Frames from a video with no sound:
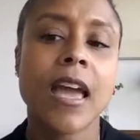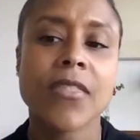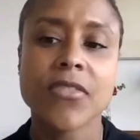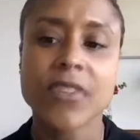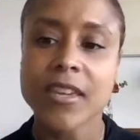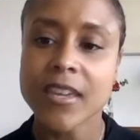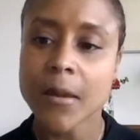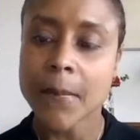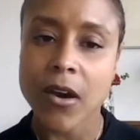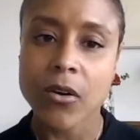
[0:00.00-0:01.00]
And thinking
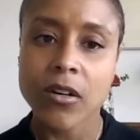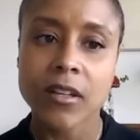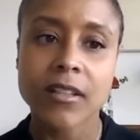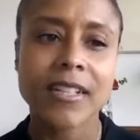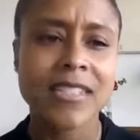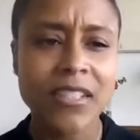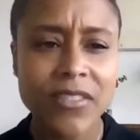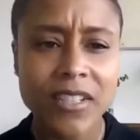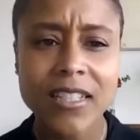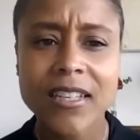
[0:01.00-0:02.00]
about
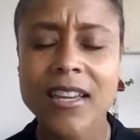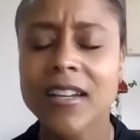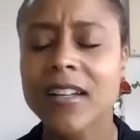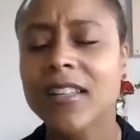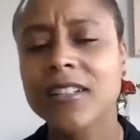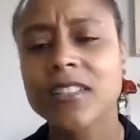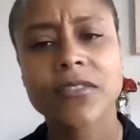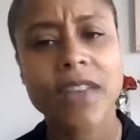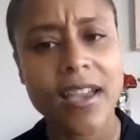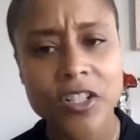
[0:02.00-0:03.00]
collectivity and collective
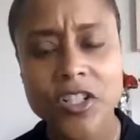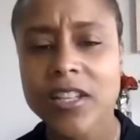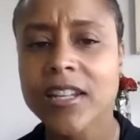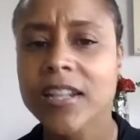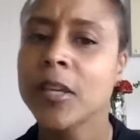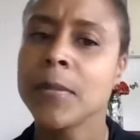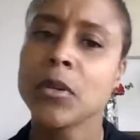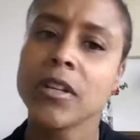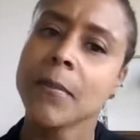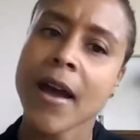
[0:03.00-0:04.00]
action and
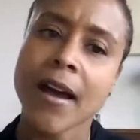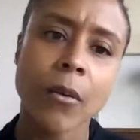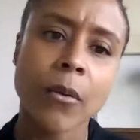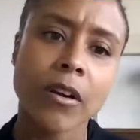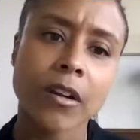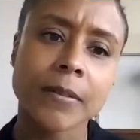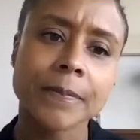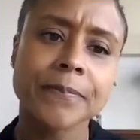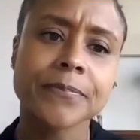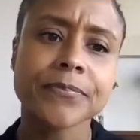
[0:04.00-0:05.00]
community power,
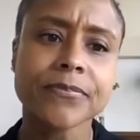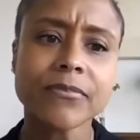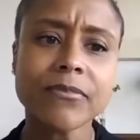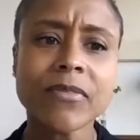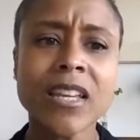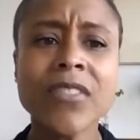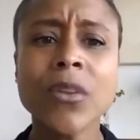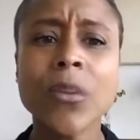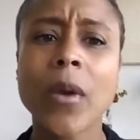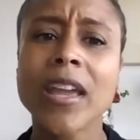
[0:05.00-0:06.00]
and
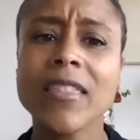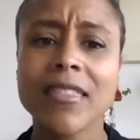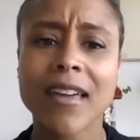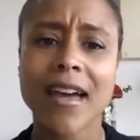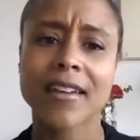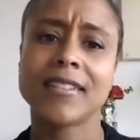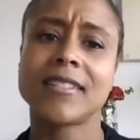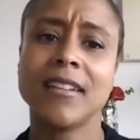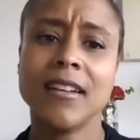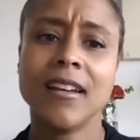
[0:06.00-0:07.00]
the way that
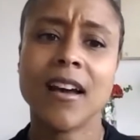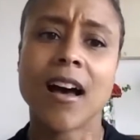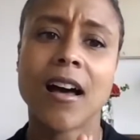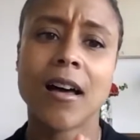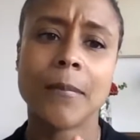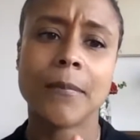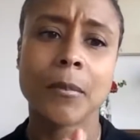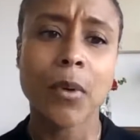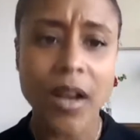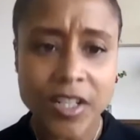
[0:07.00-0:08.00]

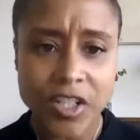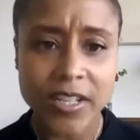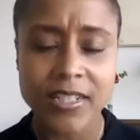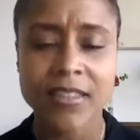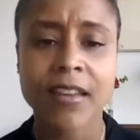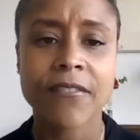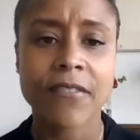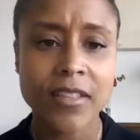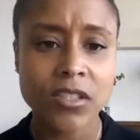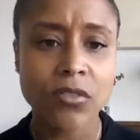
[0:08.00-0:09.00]
project and that
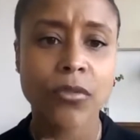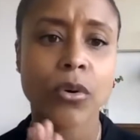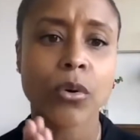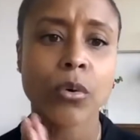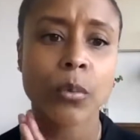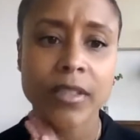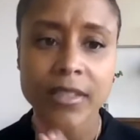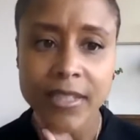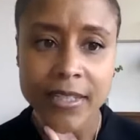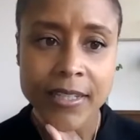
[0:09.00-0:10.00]
festival
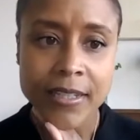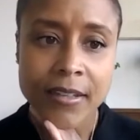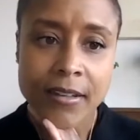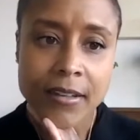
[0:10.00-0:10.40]
really,